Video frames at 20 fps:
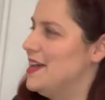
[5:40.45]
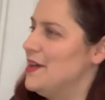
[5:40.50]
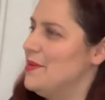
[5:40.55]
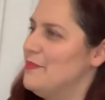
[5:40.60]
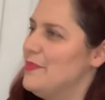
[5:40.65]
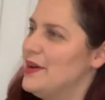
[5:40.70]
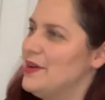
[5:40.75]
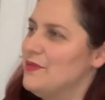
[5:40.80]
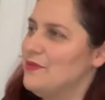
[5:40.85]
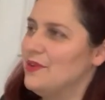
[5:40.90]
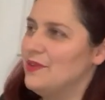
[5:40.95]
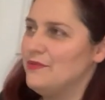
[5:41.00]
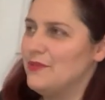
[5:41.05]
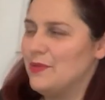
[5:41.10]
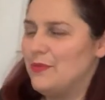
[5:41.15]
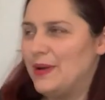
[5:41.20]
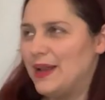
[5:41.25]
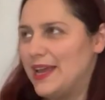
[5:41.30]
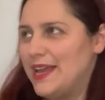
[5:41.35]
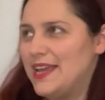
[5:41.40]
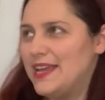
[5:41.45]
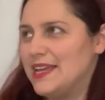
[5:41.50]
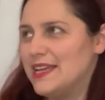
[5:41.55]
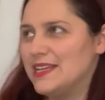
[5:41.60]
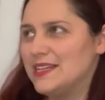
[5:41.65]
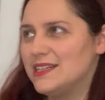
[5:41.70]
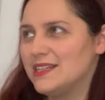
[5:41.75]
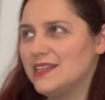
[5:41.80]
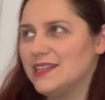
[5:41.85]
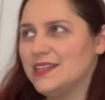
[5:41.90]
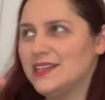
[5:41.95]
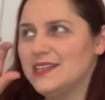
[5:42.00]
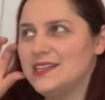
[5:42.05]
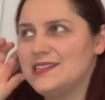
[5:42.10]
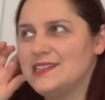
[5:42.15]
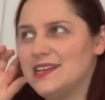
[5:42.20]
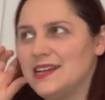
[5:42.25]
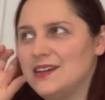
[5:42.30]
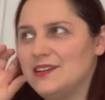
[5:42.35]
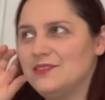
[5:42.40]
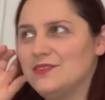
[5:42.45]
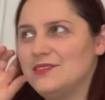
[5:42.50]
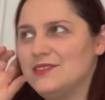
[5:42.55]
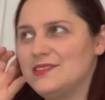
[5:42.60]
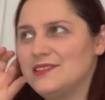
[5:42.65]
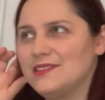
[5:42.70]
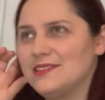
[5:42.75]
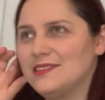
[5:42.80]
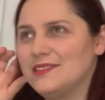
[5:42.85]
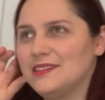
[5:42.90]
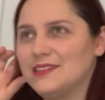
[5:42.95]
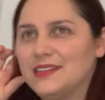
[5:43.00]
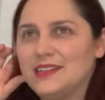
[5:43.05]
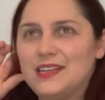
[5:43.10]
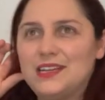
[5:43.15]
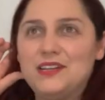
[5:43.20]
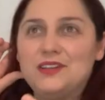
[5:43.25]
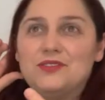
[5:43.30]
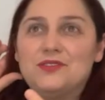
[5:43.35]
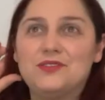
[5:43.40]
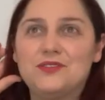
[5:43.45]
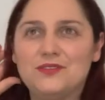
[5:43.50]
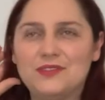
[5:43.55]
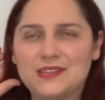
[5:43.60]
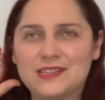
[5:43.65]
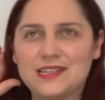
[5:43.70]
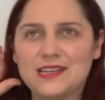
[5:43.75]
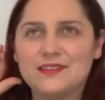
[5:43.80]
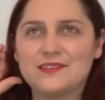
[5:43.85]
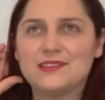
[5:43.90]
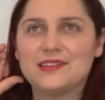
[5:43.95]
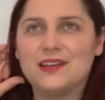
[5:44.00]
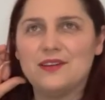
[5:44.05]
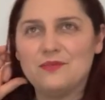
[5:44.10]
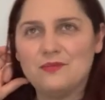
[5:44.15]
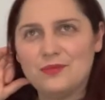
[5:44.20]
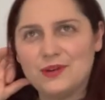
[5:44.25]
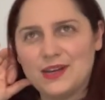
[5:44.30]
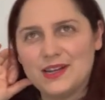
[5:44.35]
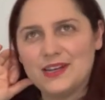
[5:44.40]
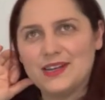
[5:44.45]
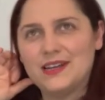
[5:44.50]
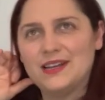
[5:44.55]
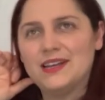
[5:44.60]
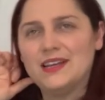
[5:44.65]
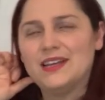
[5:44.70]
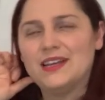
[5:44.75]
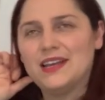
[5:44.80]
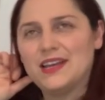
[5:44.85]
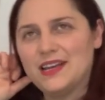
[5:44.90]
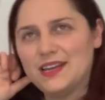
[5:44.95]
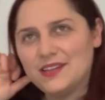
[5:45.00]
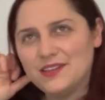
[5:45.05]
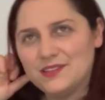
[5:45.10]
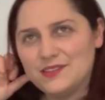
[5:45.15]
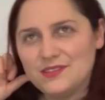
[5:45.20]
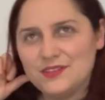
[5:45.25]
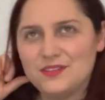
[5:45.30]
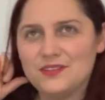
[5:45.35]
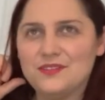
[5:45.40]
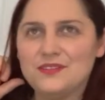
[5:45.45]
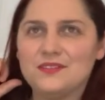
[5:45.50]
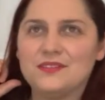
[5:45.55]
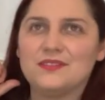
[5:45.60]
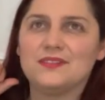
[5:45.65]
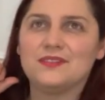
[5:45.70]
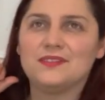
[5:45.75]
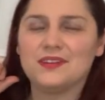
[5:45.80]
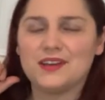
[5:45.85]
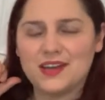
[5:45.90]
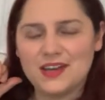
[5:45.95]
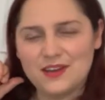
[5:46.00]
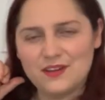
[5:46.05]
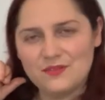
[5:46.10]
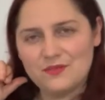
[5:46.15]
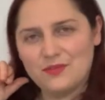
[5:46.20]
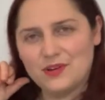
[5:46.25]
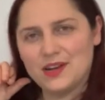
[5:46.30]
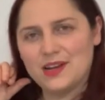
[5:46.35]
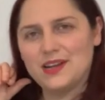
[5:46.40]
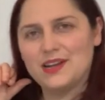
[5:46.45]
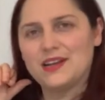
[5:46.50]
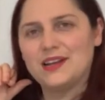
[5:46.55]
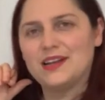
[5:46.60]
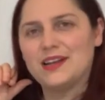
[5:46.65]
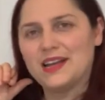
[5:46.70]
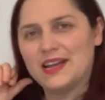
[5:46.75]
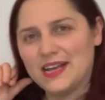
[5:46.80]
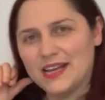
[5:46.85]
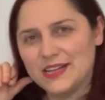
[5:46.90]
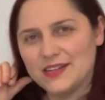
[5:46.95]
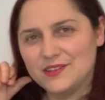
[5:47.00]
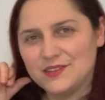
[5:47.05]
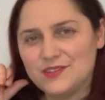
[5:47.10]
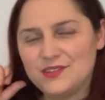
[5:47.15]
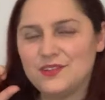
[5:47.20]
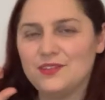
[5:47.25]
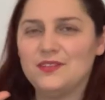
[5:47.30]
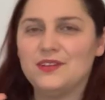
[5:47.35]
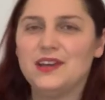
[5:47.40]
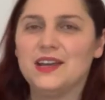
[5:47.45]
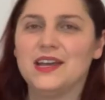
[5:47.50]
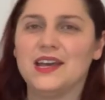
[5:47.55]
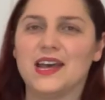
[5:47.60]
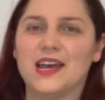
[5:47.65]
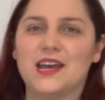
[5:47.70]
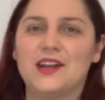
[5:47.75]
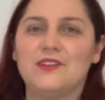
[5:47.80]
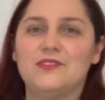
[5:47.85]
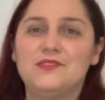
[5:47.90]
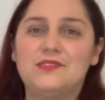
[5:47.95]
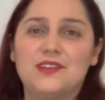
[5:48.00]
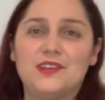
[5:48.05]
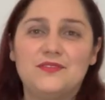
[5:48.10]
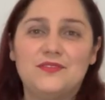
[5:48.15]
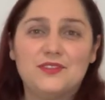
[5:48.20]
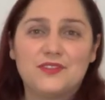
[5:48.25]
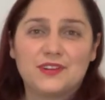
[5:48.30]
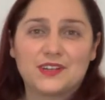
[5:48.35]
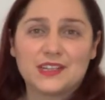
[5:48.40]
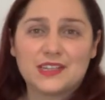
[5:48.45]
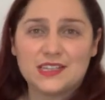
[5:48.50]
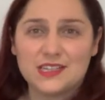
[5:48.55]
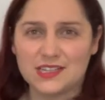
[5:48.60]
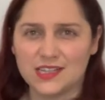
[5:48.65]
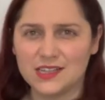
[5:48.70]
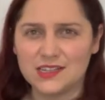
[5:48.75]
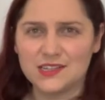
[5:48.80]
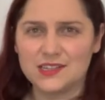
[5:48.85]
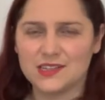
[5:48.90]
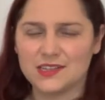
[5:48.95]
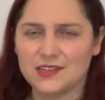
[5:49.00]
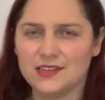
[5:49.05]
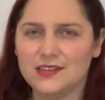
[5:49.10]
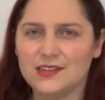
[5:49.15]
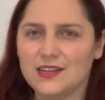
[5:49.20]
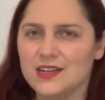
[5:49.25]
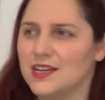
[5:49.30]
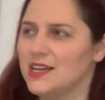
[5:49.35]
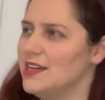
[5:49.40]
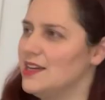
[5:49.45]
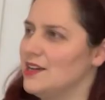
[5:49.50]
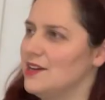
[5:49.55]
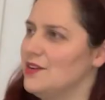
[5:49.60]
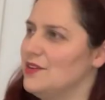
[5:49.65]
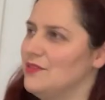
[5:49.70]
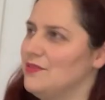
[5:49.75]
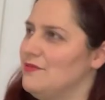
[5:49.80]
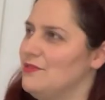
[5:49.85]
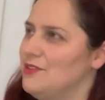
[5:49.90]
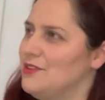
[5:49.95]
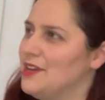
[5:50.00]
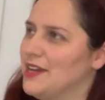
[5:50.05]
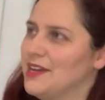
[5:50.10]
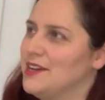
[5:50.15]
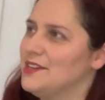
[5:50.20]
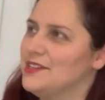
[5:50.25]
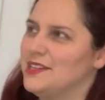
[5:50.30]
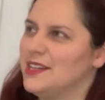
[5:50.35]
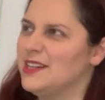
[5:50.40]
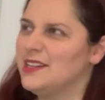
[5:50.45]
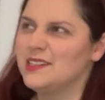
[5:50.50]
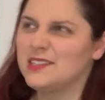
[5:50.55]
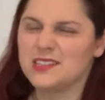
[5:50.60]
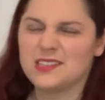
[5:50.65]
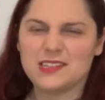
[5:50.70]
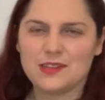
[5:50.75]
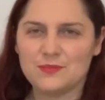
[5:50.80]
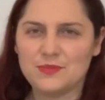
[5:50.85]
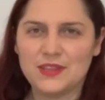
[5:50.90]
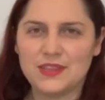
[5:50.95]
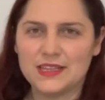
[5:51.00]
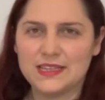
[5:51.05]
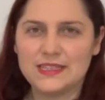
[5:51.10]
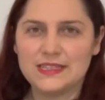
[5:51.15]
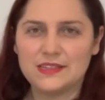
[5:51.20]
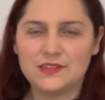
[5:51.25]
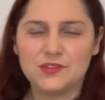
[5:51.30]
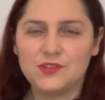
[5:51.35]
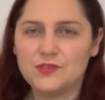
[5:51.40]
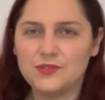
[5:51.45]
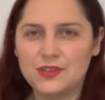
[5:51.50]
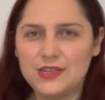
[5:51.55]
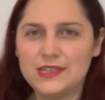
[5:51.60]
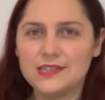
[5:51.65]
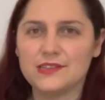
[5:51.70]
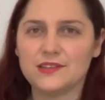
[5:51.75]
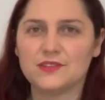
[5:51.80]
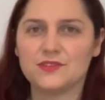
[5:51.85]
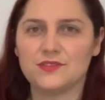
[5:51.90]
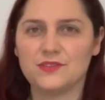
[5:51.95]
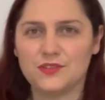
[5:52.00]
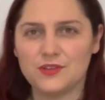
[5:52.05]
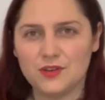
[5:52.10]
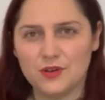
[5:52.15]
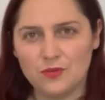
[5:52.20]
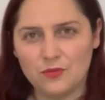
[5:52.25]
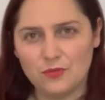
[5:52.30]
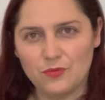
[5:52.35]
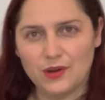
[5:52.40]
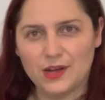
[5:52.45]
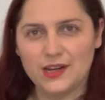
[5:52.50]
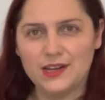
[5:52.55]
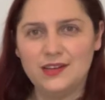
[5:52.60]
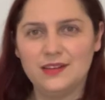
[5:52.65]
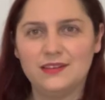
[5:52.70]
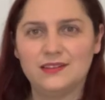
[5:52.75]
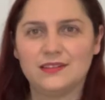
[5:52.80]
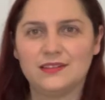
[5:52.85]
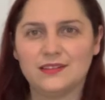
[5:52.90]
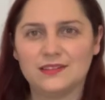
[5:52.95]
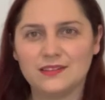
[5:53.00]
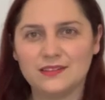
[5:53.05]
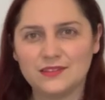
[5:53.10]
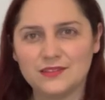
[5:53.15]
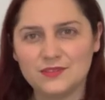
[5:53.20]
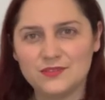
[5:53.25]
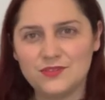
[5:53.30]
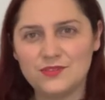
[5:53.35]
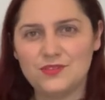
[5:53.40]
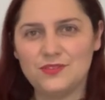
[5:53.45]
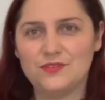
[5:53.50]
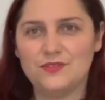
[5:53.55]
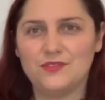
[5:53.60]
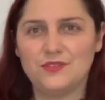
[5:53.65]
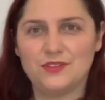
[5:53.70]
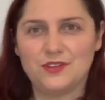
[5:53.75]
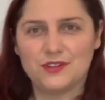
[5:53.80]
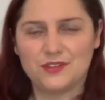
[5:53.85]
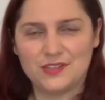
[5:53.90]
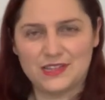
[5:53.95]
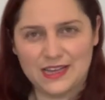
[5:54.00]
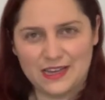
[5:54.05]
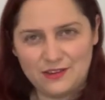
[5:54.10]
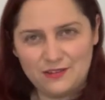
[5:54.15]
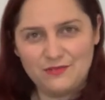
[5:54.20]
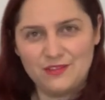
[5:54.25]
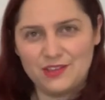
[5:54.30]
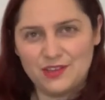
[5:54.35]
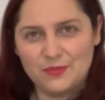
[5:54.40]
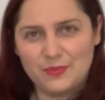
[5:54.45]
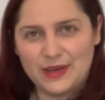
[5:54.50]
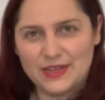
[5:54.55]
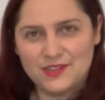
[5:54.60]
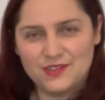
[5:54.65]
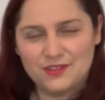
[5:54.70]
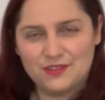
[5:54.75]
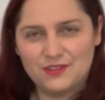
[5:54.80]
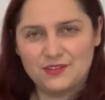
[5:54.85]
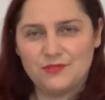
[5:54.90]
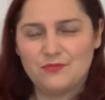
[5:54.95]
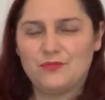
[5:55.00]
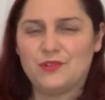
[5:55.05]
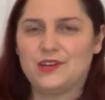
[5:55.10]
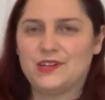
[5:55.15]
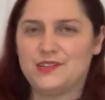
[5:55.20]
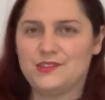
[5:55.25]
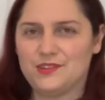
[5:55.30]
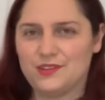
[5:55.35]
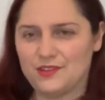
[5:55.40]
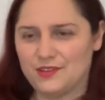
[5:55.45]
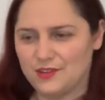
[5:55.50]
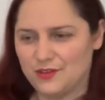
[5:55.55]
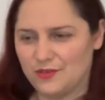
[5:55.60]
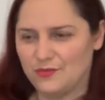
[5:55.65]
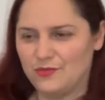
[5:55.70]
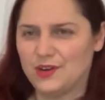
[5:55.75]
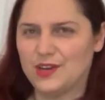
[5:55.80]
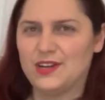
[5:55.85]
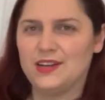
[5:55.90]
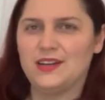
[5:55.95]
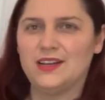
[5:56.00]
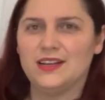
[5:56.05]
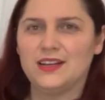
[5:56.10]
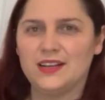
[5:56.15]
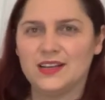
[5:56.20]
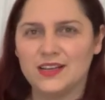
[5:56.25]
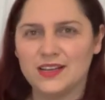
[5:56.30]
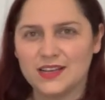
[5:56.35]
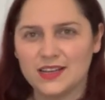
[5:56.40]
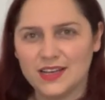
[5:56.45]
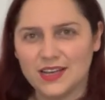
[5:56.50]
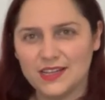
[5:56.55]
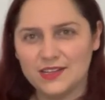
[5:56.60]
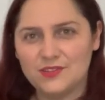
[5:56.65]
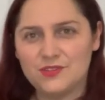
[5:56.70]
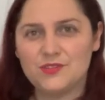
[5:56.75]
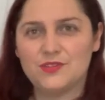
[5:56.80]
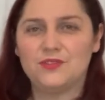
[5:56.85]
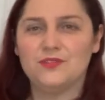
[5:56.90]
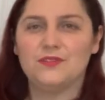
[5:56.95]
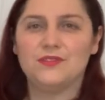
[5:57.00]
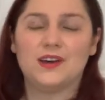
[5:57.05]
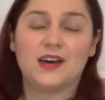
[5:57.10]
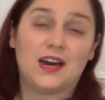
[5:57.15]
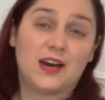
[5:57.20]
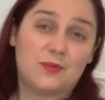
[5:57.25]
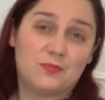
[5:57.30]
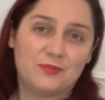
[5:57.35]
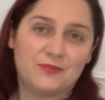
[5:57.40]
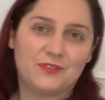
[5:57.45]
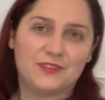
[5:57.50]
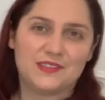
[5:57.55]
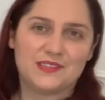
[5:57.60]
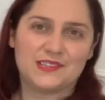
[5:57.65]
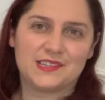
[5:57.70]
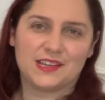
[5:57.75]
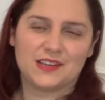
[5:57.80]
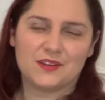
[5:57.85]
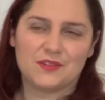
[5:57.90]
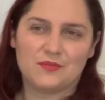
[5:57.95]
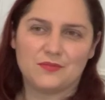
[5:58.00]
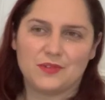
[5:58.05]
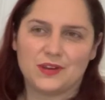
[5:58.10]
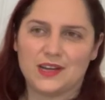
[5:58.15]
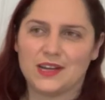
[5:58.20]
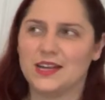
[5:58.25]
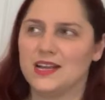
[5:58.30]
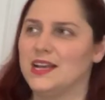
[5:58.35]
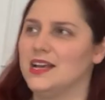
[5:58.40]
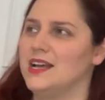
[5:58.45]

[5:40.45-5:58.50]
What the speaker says: But when we're playing it, it sounds in 2. It sounds like 1 and 2 and 1 and 2. And also if you're a conductor, you can conduct something that's in 2 easy, because you go 1, 2. You go down with your baton on 1, so you go 1 and 2 up for the second one.